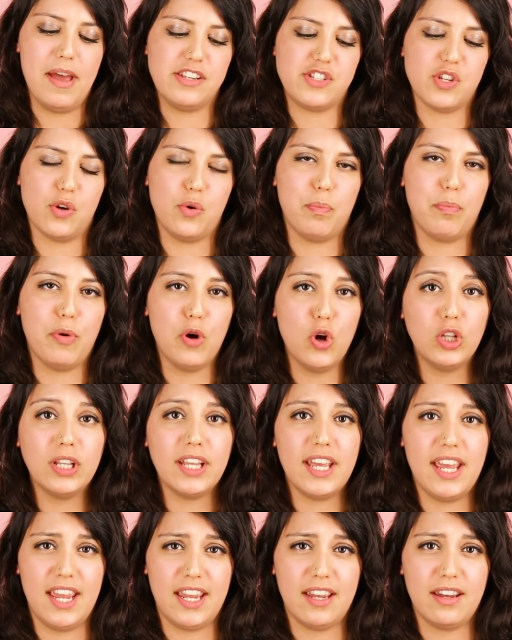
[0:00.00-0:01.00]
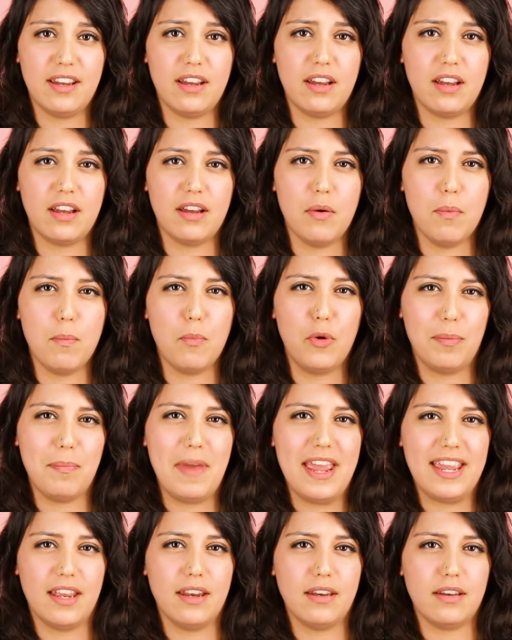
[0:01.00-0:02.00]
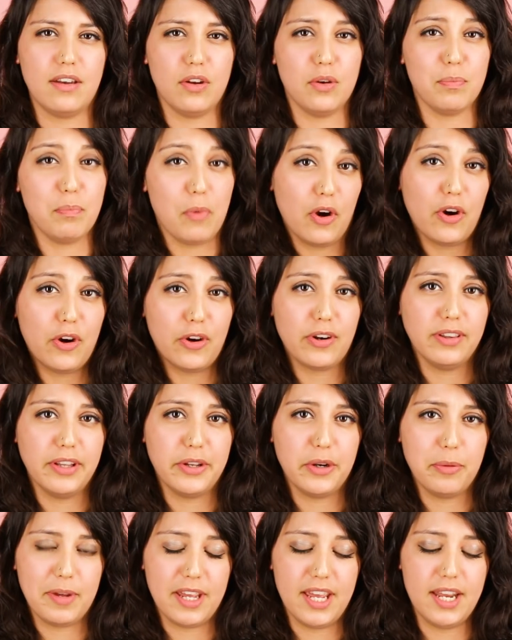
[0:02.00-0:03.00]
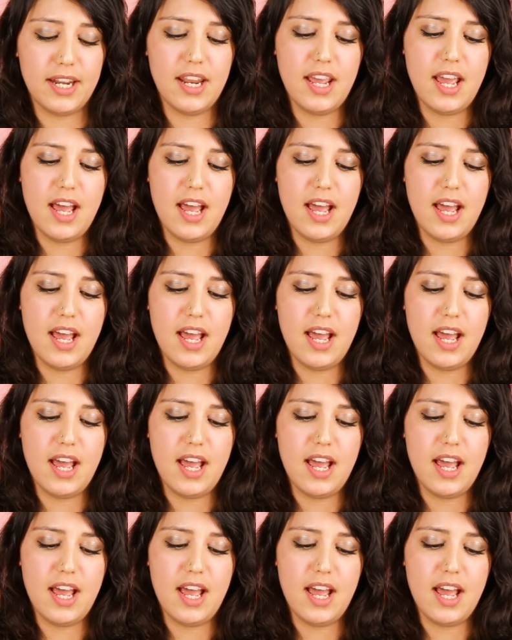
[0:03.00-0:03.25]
And so pulling would make it hurt a little bit.